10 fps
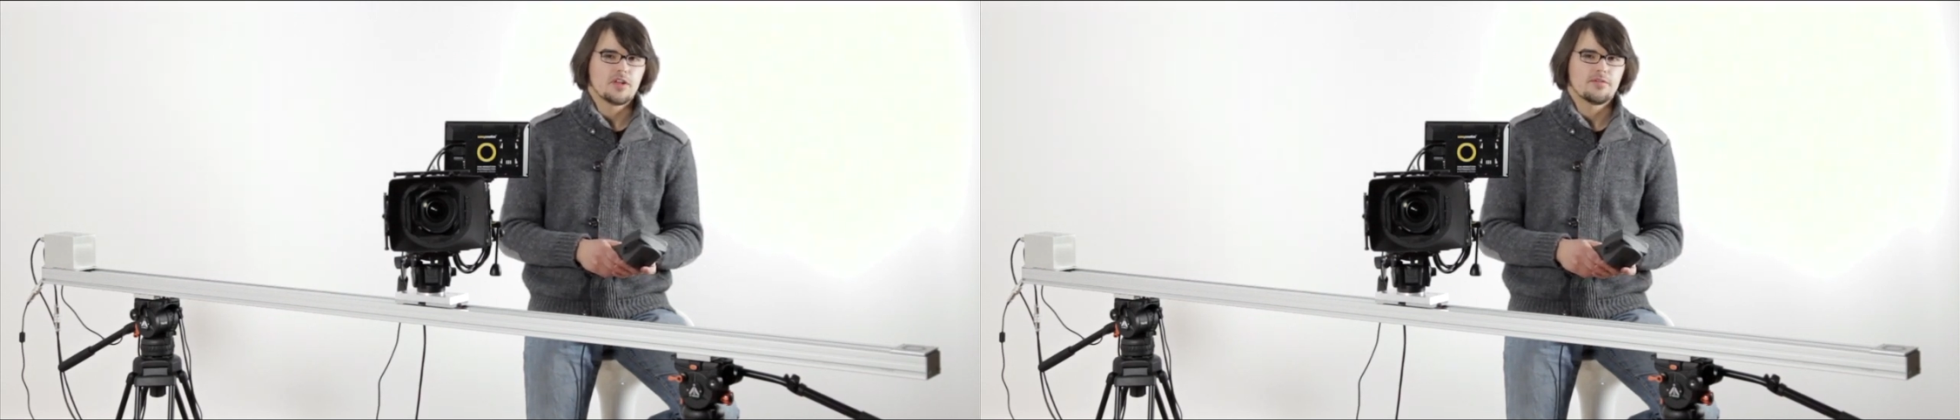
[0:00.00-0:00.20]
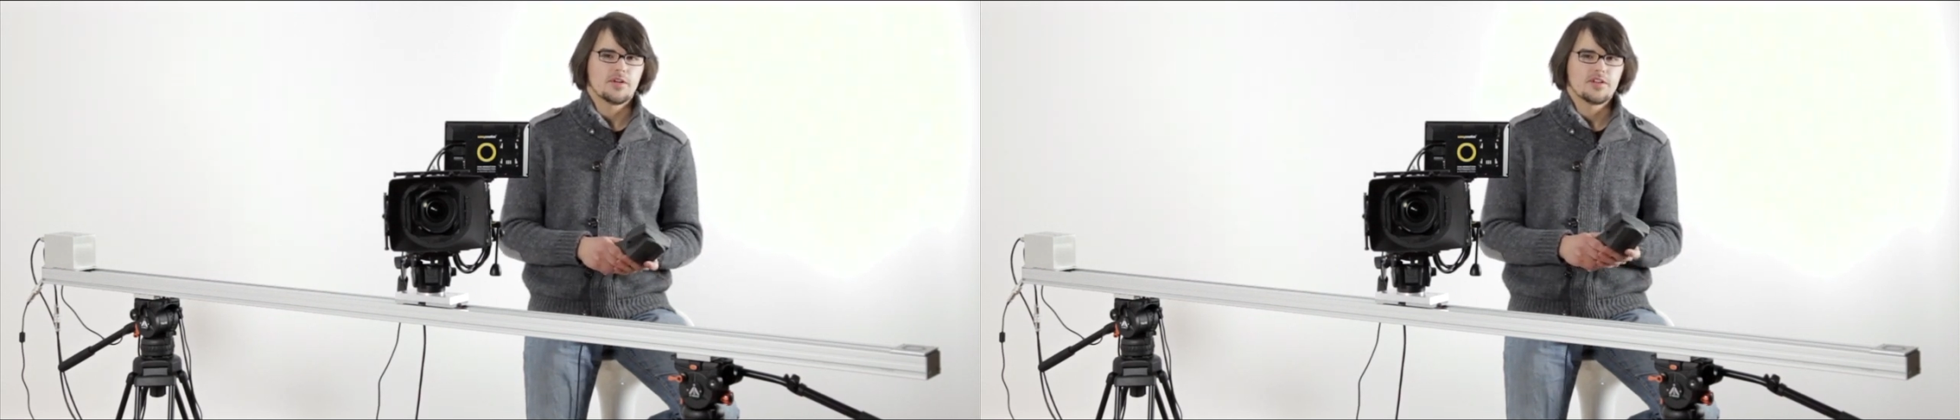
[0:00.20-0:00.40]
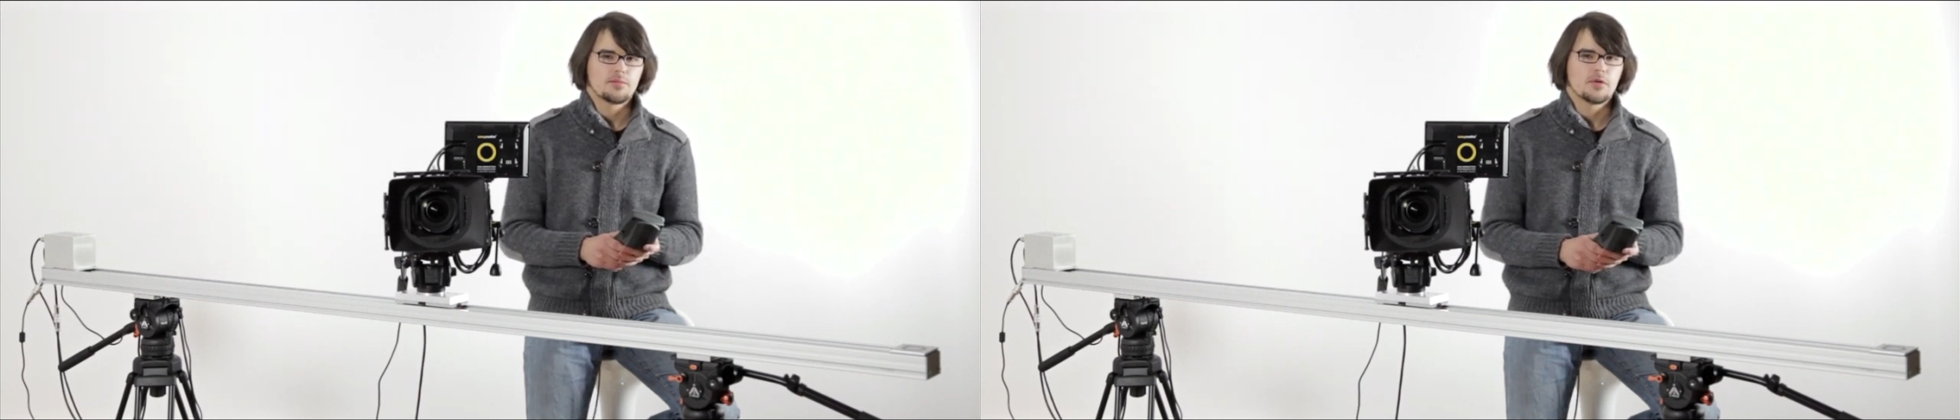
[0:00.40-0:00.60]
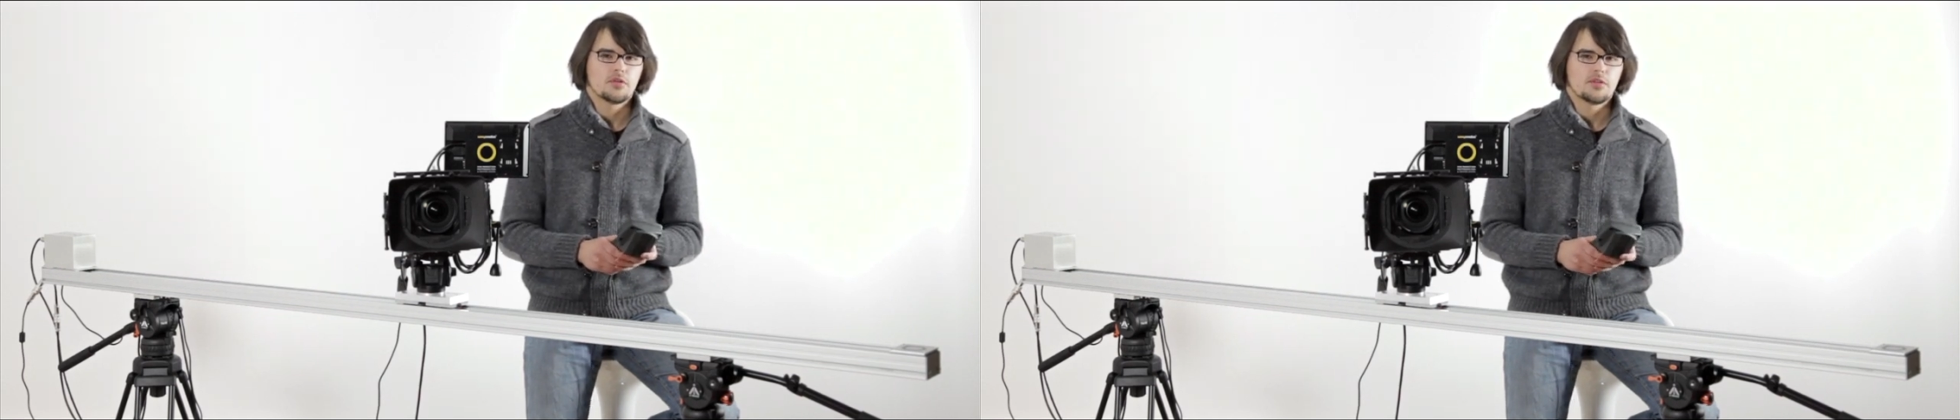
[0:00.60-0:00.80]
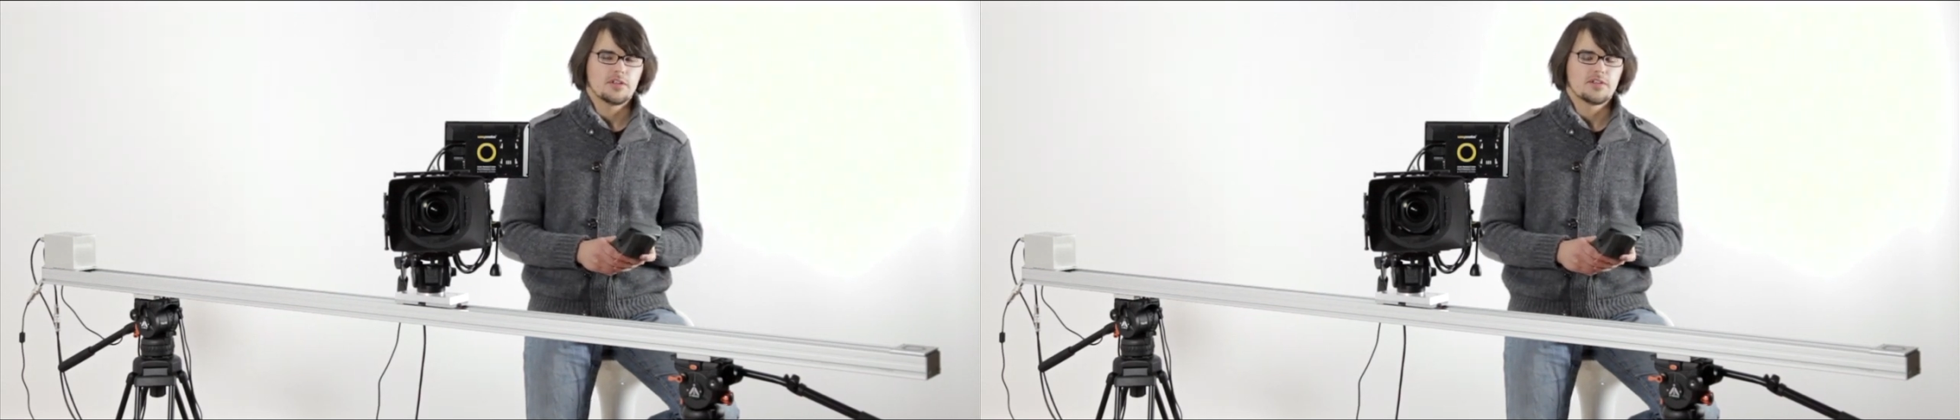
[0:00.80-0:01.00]
The first
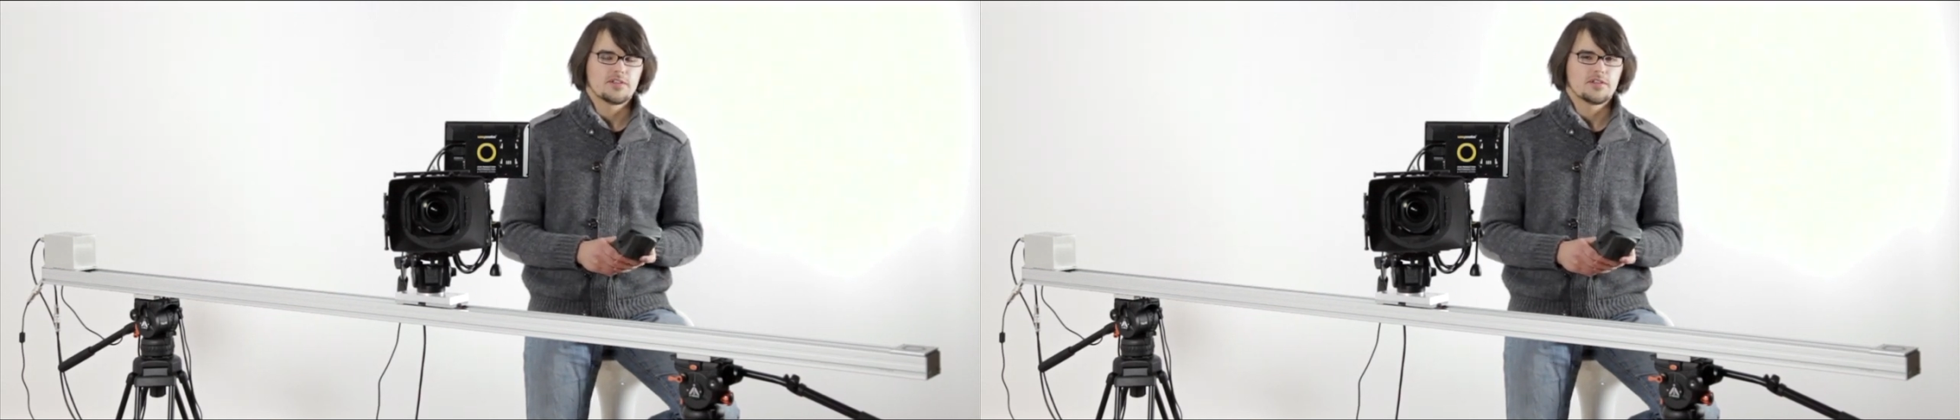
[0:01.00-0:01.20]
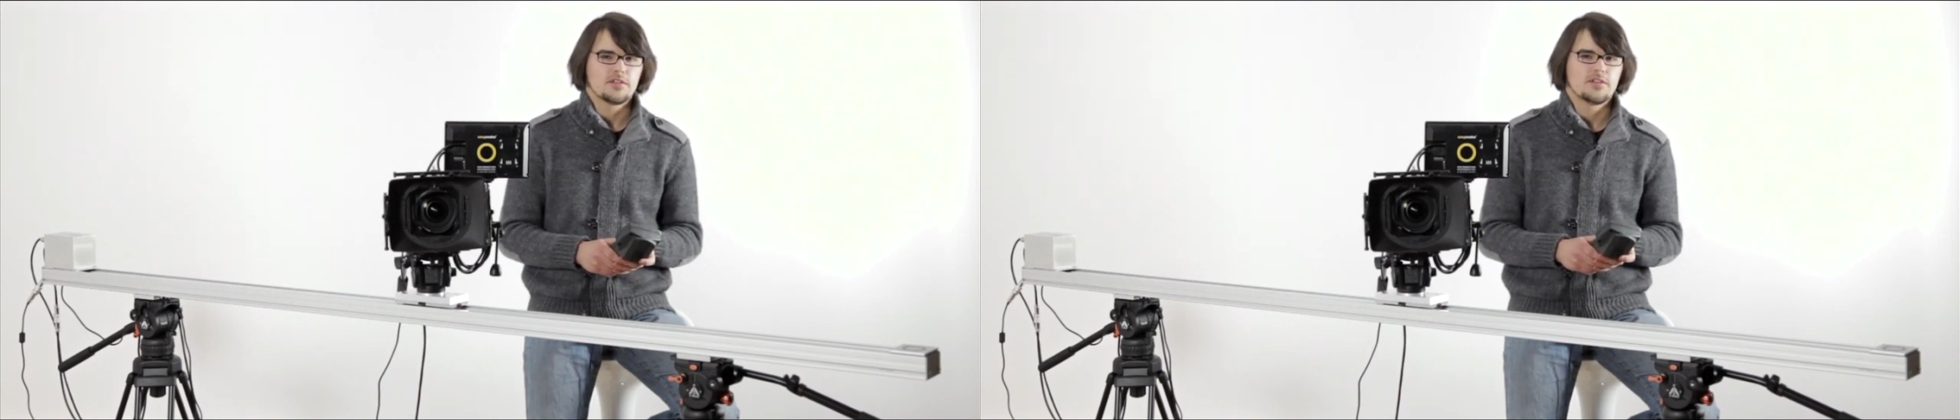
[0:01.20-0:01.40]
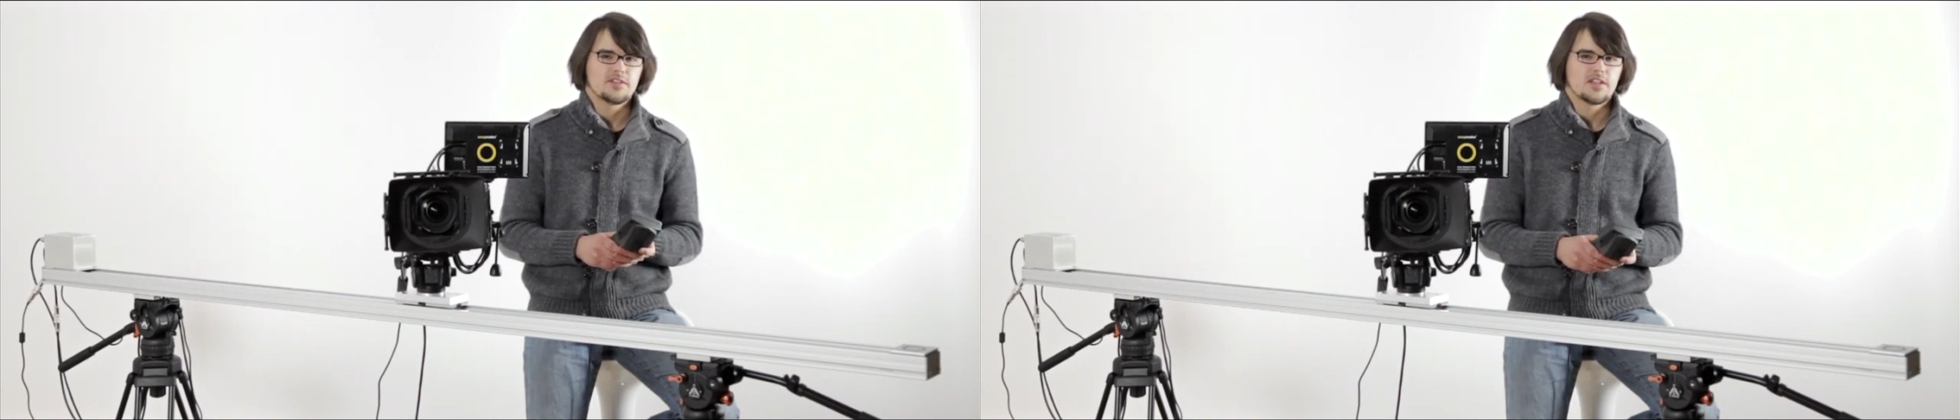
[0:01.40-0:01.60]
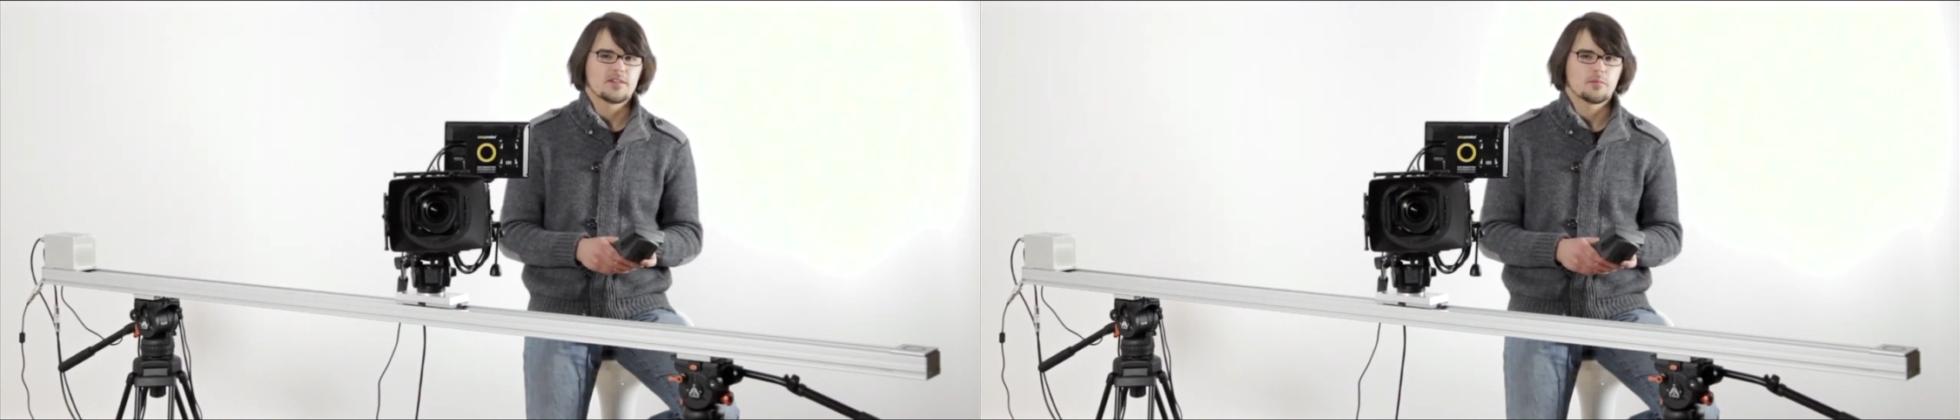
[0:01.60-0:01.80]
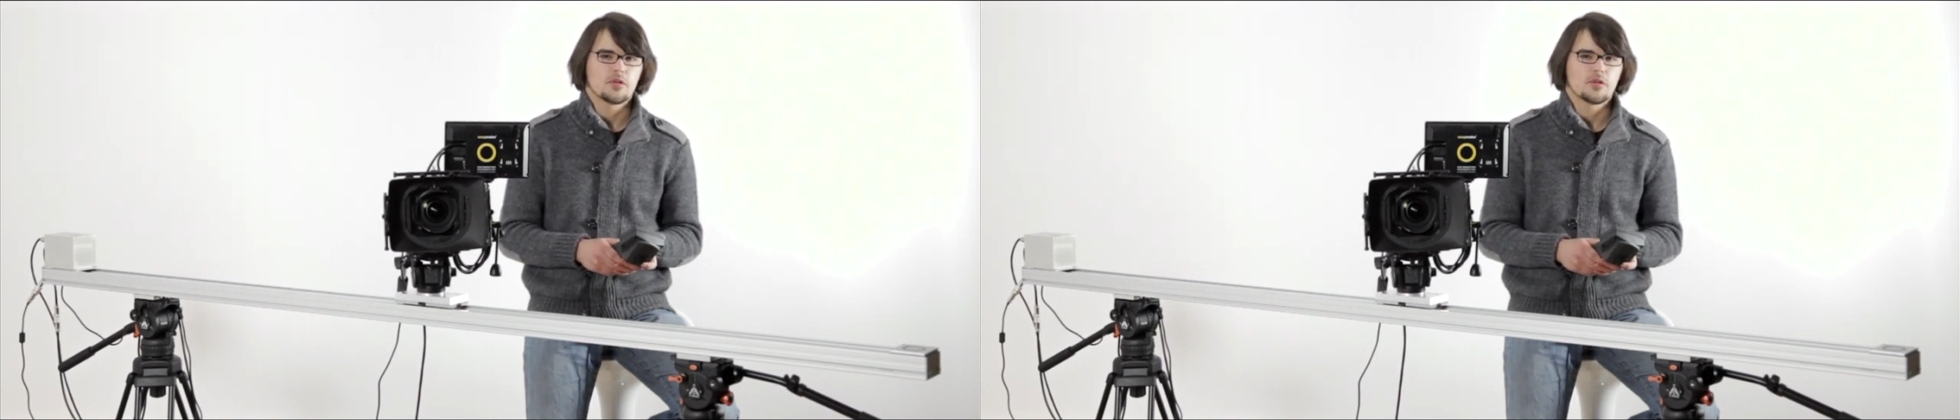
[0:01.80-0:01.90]
mode is uh, distance